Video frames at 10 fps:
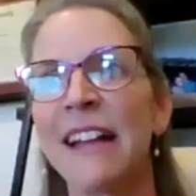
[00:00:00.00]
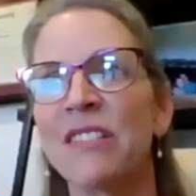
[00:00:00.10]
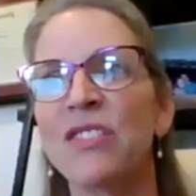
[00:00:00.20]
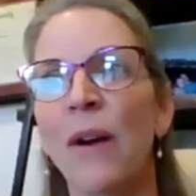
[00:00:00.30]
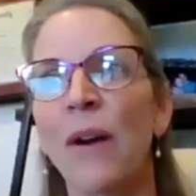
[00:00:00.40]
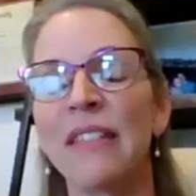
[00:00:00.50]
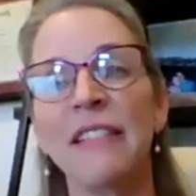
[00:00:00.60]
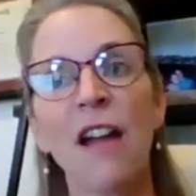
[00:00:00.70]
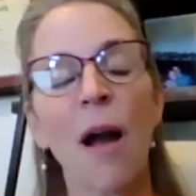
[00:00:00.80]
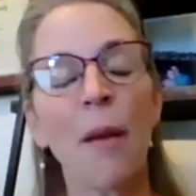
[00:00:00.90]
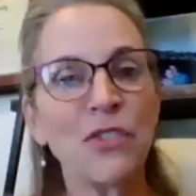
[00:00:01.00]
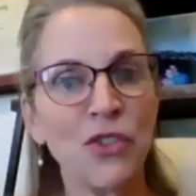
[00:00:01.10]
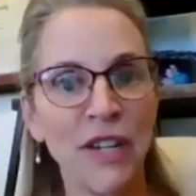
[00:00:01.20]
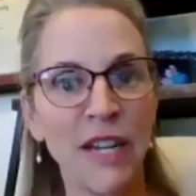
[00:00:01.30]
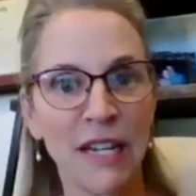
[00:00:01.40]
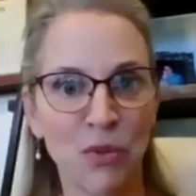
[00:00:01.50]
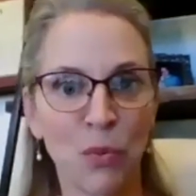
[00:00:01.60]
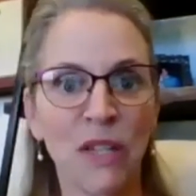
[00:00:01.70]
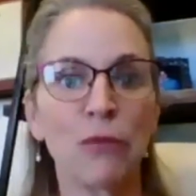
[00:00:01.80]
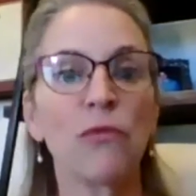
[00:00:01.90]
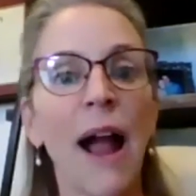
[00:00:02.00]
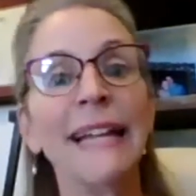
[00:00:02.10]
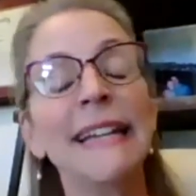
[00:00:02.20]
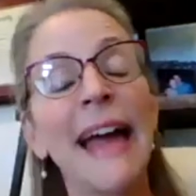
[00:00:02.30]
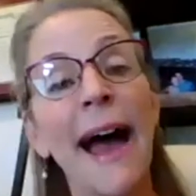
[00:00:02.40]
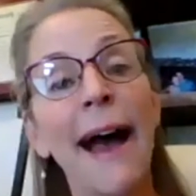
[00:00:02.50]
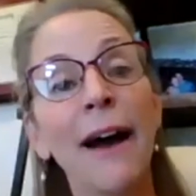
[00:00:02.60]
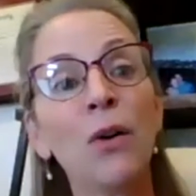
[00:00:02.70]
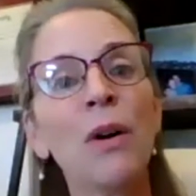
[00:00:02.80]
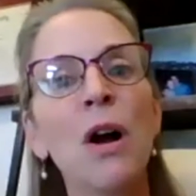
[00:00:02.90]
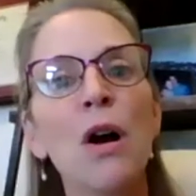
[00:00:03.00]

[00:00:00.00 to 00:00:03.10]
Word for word: And so I think the opportunity is really right now